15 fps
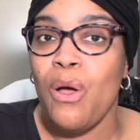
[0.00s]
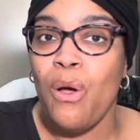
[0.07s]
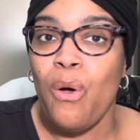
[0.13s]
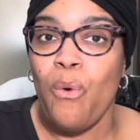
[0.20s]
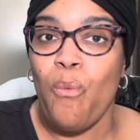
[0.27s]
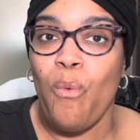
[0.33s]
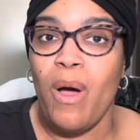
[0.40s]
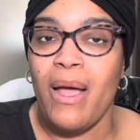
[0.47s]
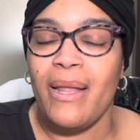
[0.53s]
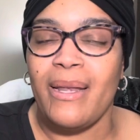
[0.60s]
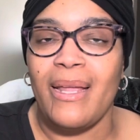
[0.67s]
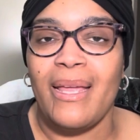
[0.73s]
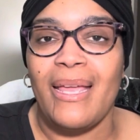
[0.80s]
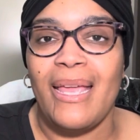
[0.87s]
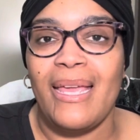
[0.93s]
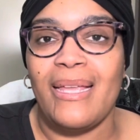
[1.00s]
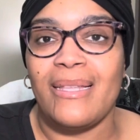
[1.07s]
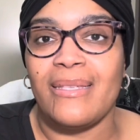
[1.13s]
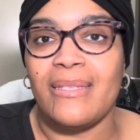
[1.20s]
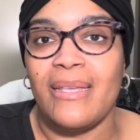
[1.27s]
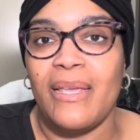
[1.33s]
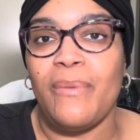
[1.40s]
one,
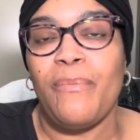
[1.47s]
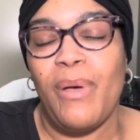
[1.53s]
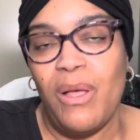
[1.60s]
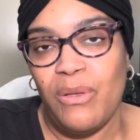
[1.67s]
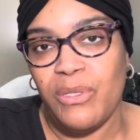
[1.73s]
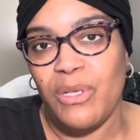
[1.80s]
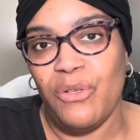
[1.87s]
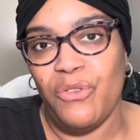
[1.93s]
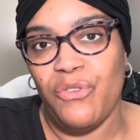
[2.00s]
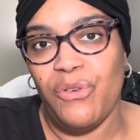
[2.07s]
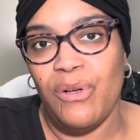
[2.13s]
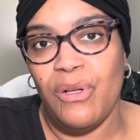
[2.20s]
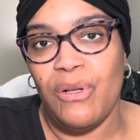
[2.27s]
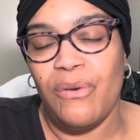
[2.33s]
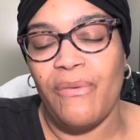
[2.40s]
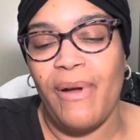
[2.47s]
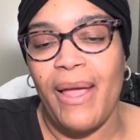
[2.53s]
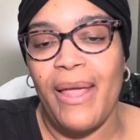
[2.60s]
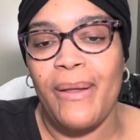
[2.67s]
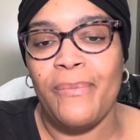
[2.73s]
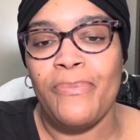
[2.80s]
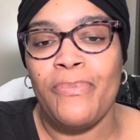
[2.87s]
it's impulse control,
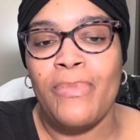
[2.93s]
right?